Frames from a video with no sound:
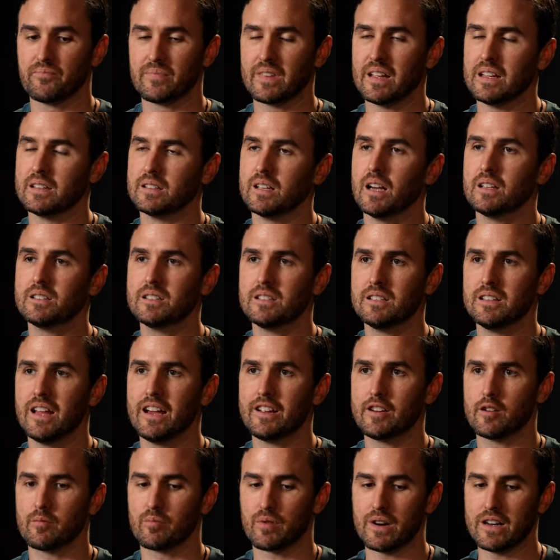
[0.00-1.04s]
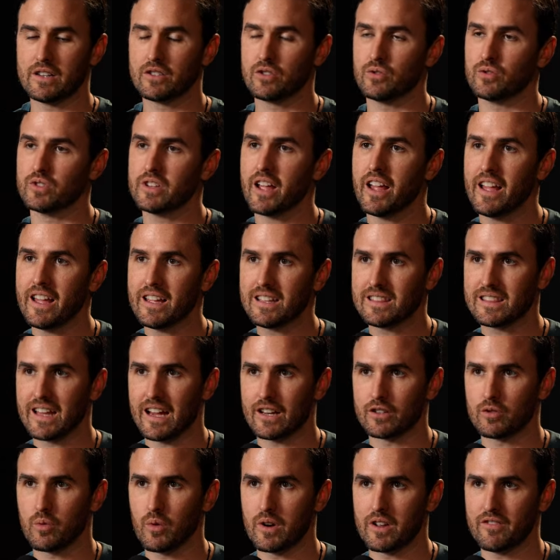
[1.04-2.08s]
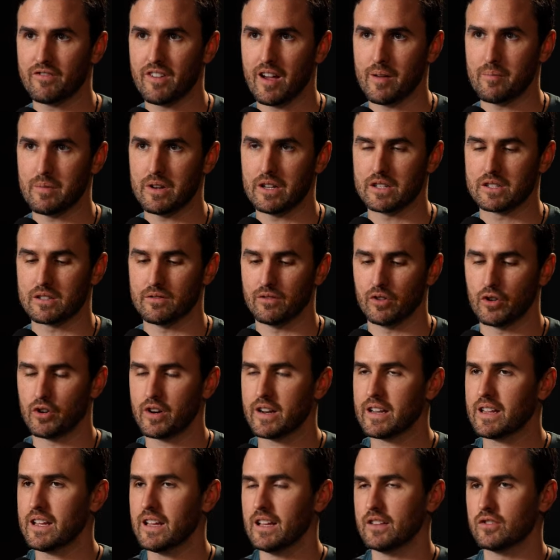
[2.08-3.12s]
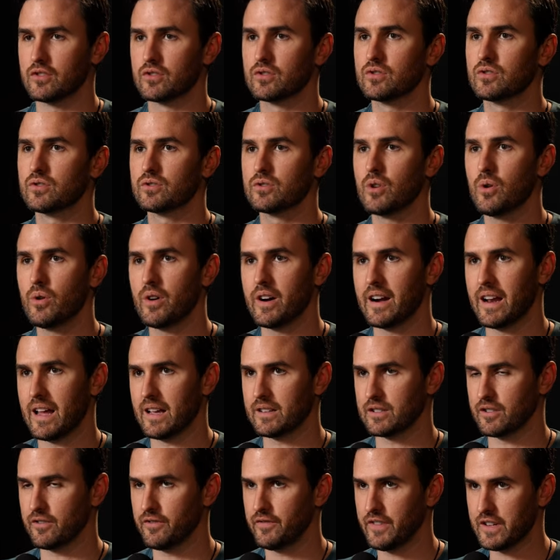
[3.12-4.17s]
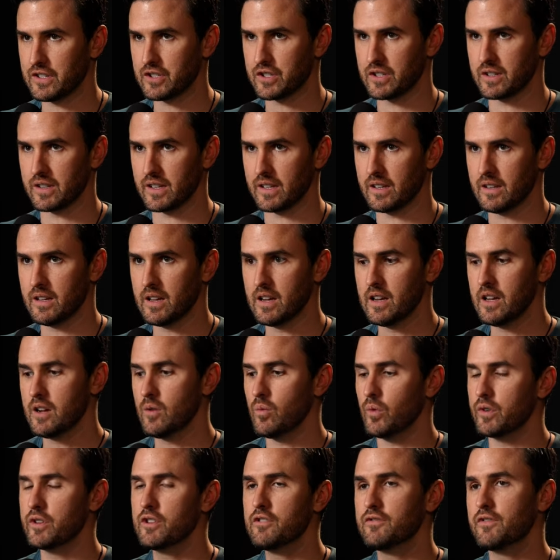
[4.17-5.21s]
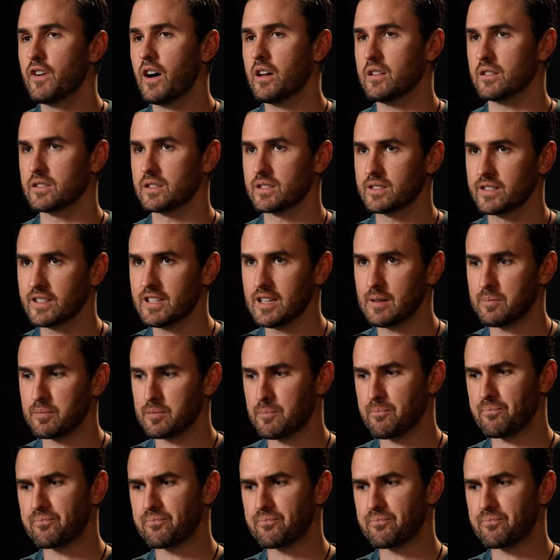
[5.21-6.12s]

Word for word: it doesn't allow your brain to take that 25 minutes of learning and store it as efficiently. When you fall asleep,